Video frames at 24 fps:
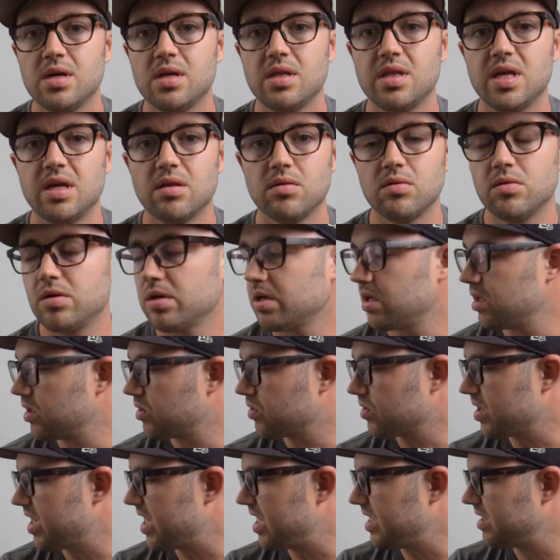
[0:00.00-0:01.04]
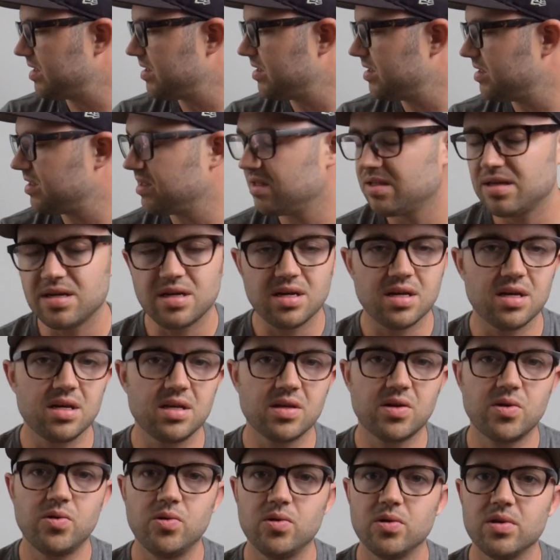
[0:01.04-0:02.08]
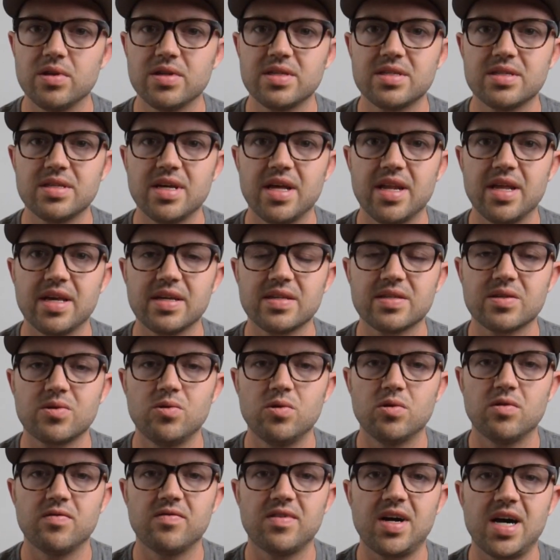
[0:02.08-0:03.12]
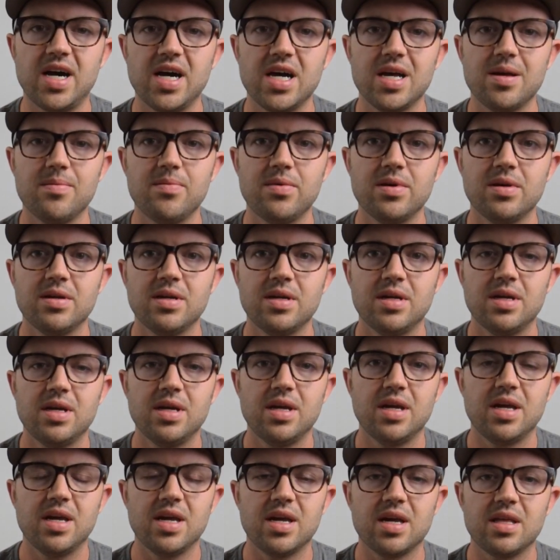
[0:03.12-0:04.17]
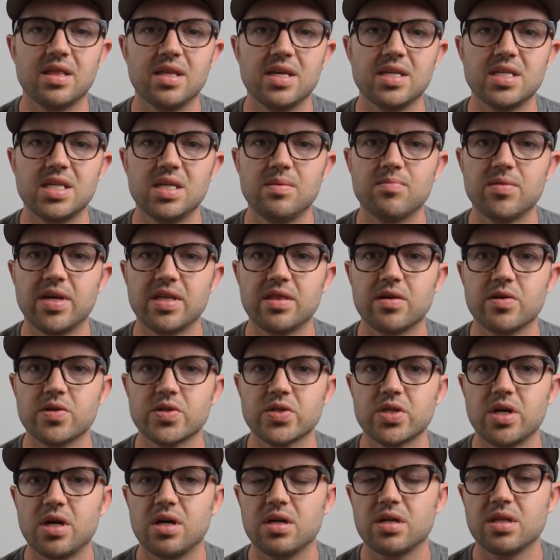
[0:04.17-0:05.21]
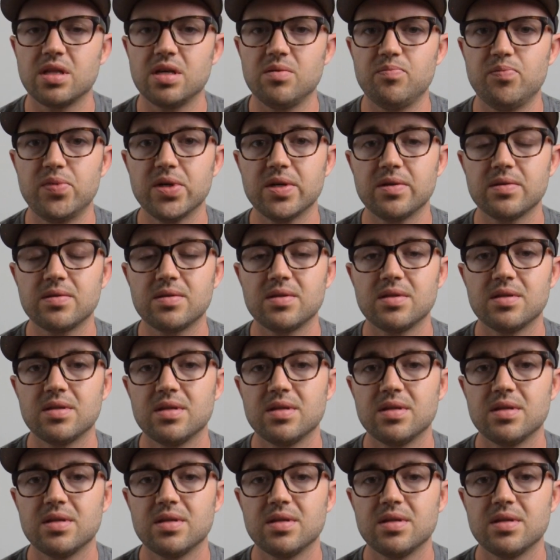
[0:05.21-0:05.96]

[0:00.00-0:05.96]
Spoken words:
They look great, cool aesthetics, cool vibe, and they seem like they're solidly built.